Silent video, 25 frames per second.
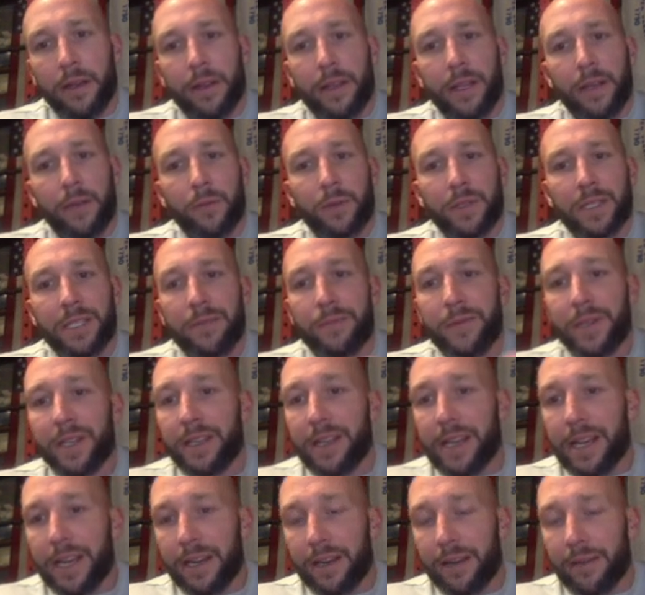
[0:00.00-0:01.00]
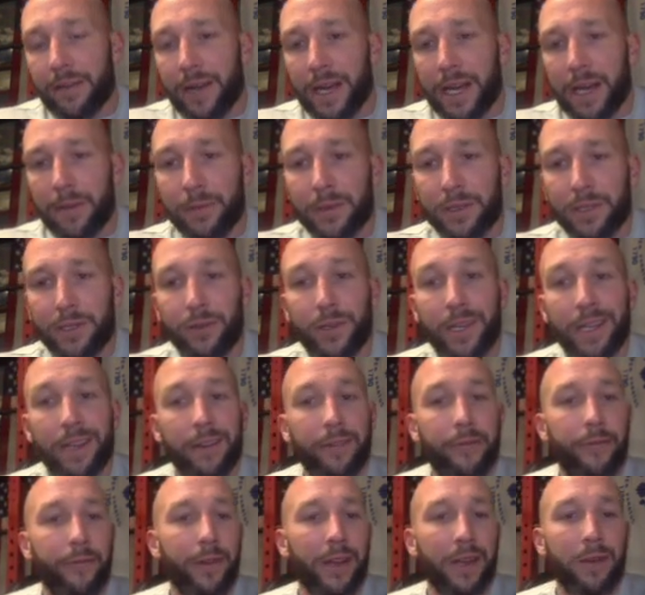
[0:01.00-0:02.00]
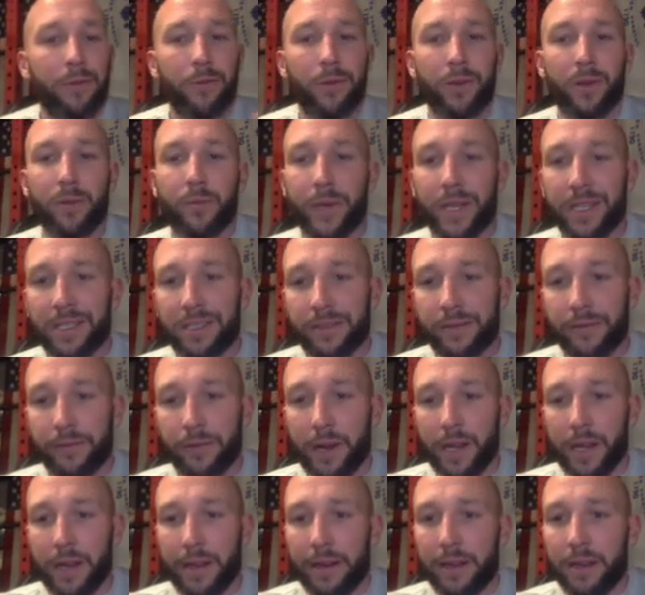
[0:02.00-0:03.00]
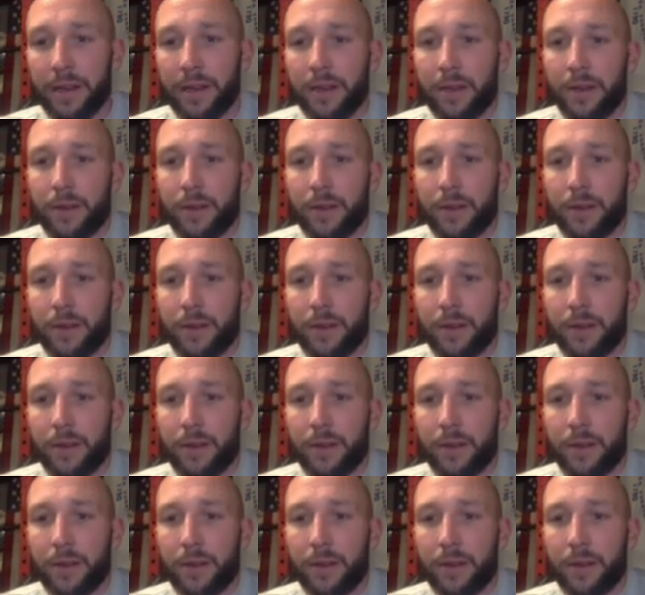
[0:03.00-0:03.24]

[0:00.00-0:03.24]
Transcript: then when something negative happens, you get in a fight with your best friend.